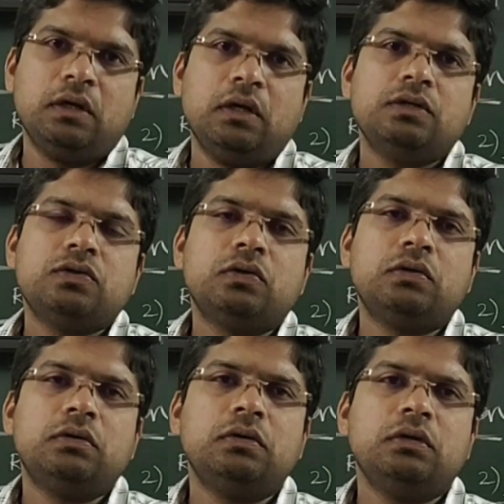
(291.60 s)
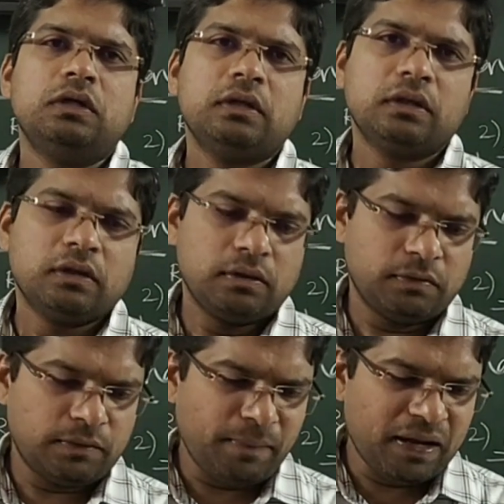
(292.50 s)
So
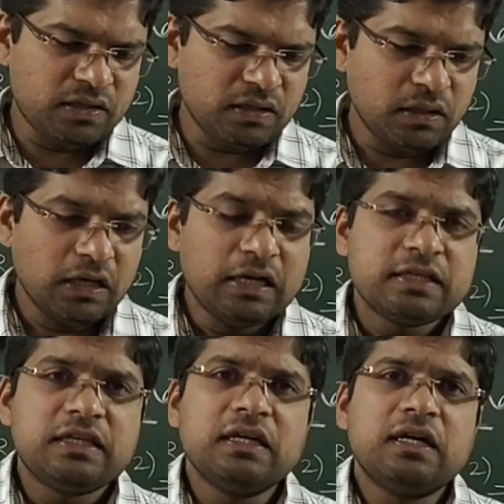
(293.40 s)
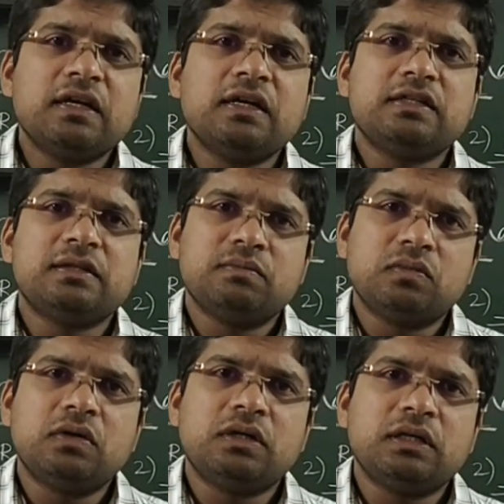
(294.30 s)
that means synchronous
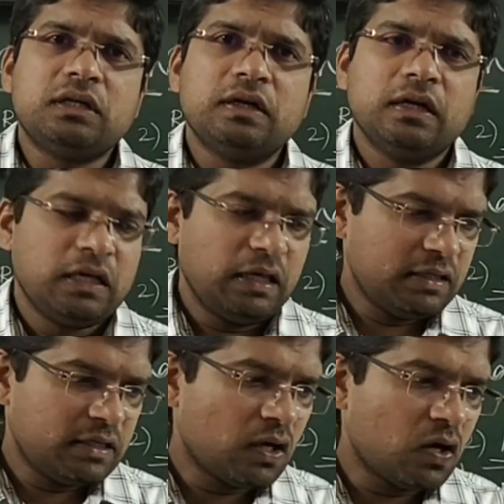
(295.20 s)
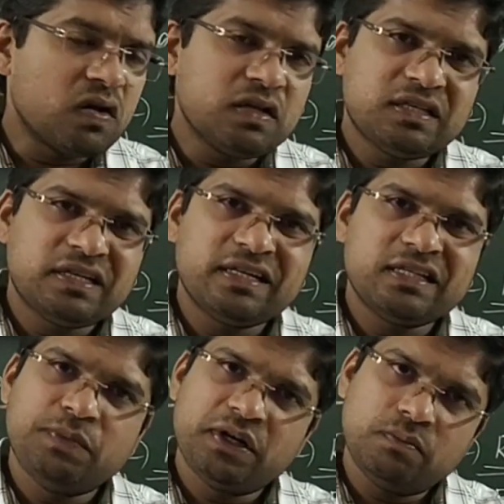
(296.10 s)
motor is a constant
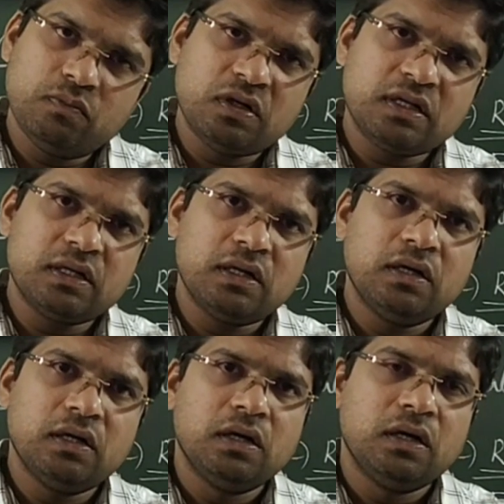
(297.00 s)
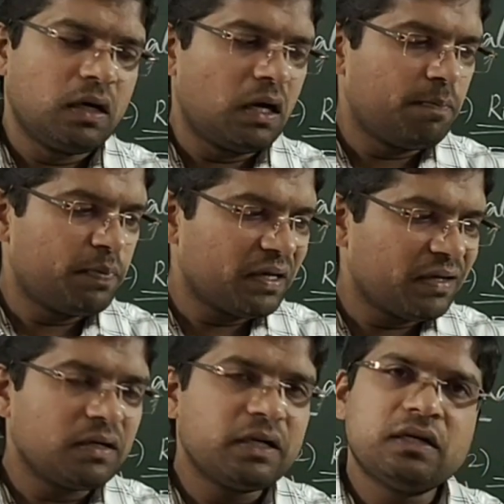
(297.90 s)
speed motor
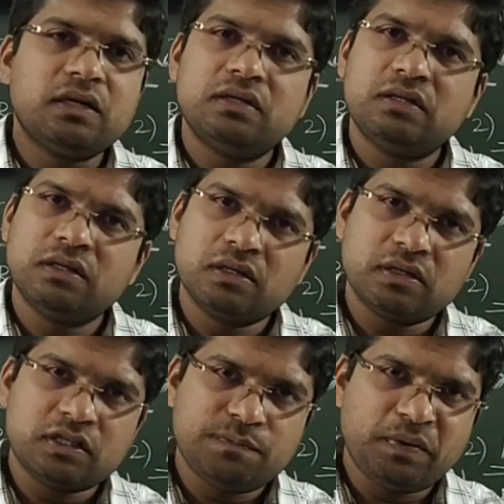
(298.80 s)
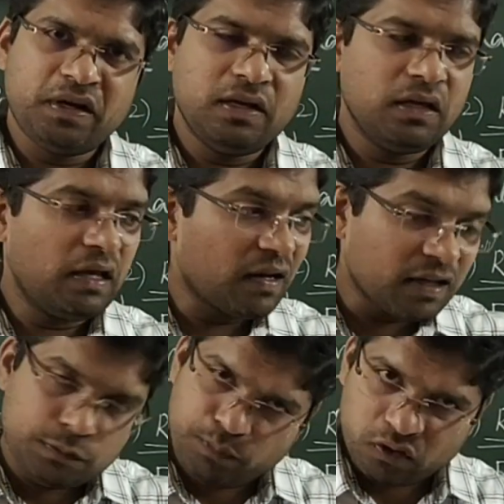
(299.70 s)
operated at synchronous speed
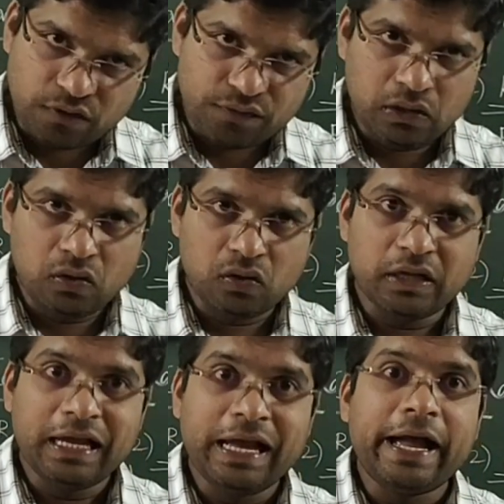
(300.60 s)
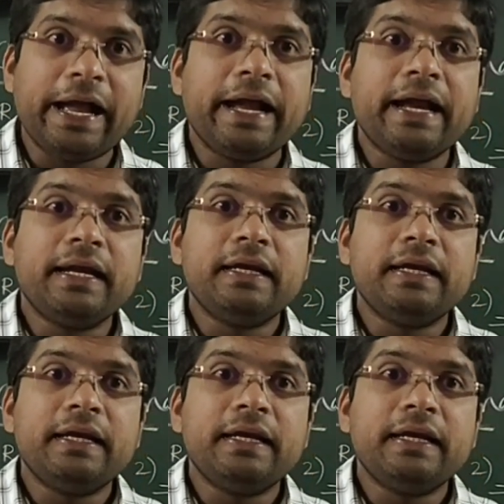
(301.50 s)
irrespective of the load, and